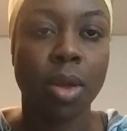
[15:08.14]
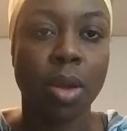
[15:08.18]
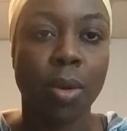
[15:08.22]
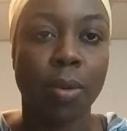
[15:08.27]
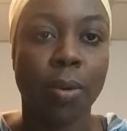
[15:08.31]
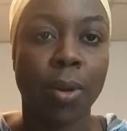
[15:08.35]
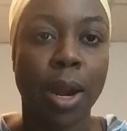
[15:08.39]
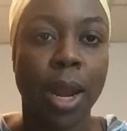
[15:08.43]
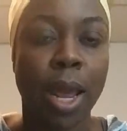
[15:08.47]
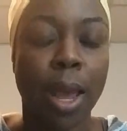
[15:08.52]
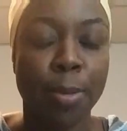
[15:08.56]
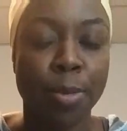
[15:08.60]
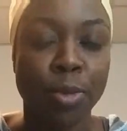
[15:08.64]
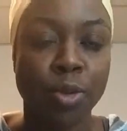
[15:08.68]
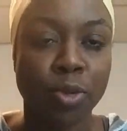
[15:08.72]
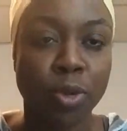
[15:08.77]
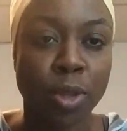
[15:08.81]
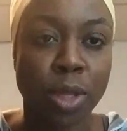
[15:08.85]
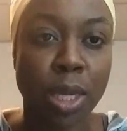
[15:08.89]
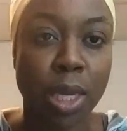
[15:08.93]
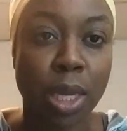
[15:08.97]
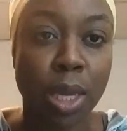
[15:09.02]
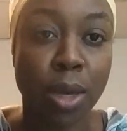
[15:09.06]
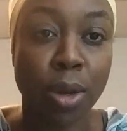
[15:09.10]
What happens
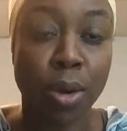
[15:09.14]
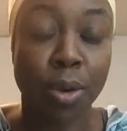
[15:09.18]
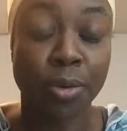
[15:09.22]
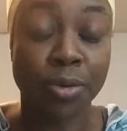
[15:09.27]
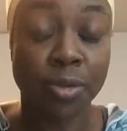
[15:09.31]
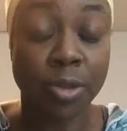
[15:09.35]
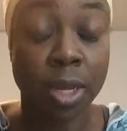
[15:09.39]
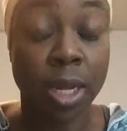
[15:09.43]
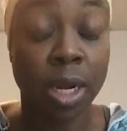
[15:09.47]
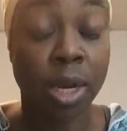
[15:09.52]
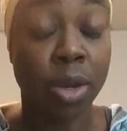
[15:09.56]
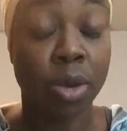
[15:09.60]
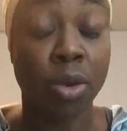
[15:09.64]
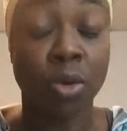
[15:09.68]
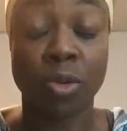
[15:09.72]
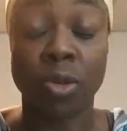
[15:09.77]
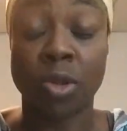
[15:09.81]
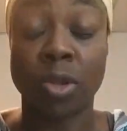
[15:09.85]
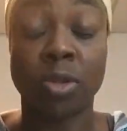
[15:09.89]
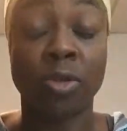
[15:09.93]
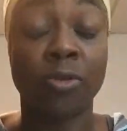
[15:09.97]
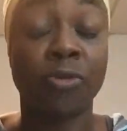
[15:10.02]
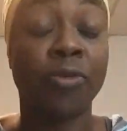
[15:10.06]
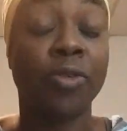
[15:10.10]
with the ego is that it goes
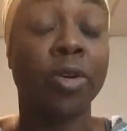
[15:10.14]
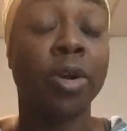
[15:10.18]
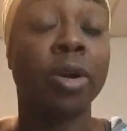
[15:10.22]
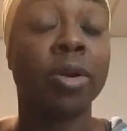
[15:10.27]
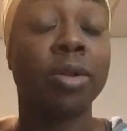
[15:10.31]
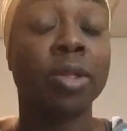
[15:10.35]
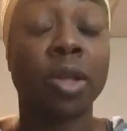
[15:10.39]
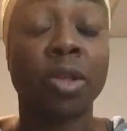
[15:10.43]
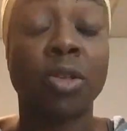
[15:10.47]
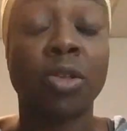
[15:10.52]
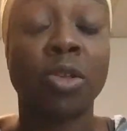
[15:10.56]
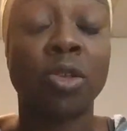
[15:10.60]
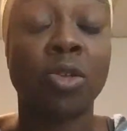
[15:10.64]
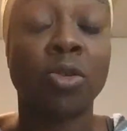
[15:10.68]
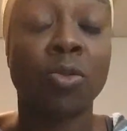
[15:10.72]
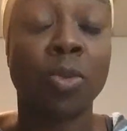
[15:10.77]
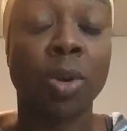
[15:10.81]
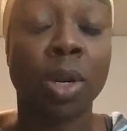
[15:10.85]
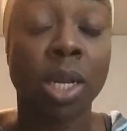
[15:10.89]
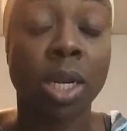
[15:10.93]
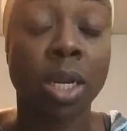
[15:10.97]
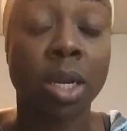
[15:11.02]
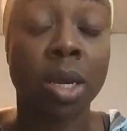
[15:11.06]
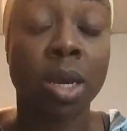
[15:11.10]
into fear. That's just
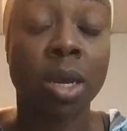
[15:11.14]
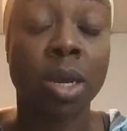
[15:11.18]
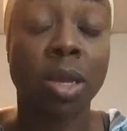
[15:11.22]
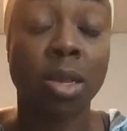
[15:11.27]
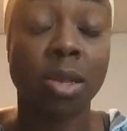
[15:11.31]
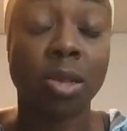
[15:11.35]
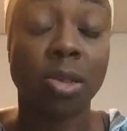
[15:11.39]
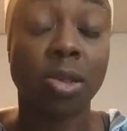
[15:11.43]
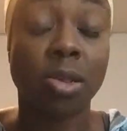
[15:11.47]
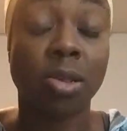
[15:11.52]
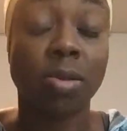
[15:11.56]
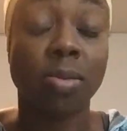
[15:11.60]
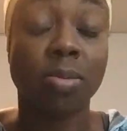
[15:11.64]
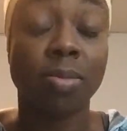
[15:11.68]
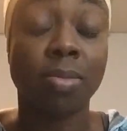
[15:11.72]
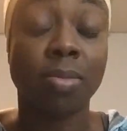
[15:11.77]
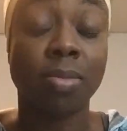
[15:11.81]
what it does.